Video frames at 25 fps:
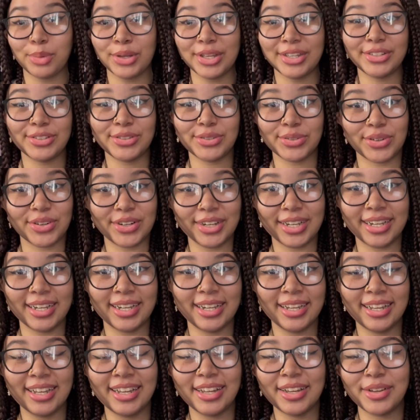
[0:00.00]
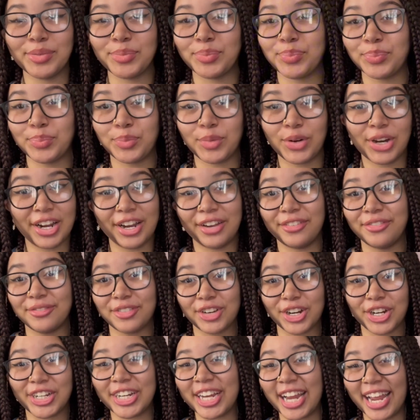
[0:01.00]
enjoy what I've
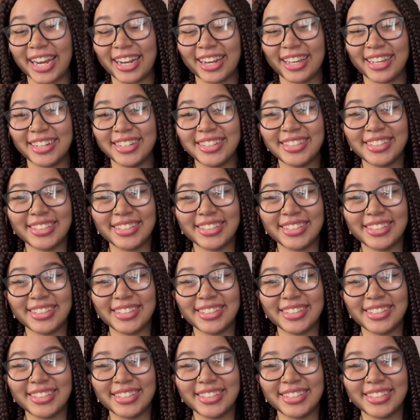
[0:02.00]
created.